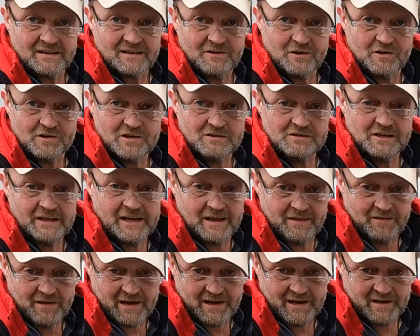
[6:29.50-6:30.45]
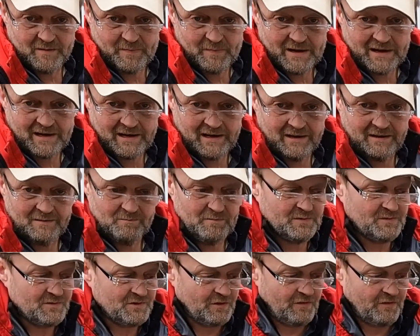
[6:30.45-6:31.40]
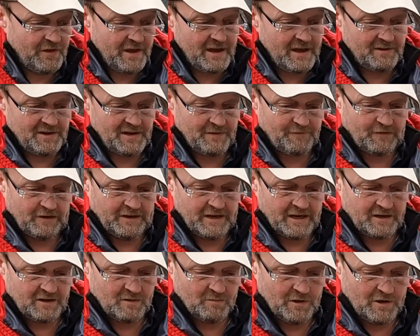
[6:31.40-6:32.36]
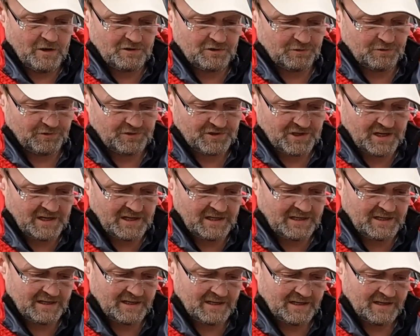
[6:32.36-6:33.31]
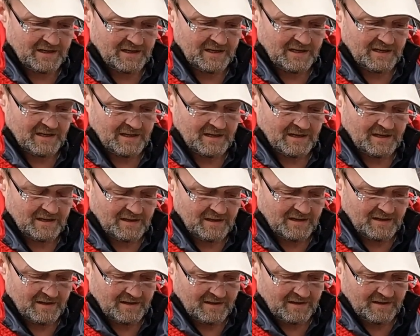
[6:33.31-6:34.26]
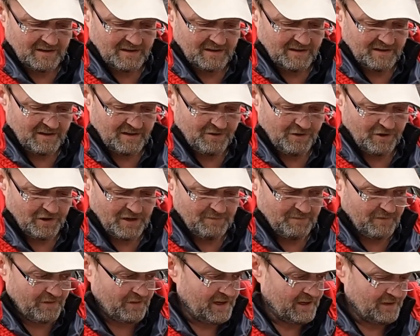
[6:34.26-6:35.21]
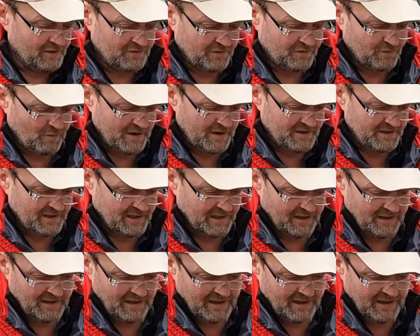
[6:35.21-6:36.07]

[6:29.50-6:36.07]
Don't usually get that in a packet, so they're definitely a commercial seed. I don't even think there's 20 in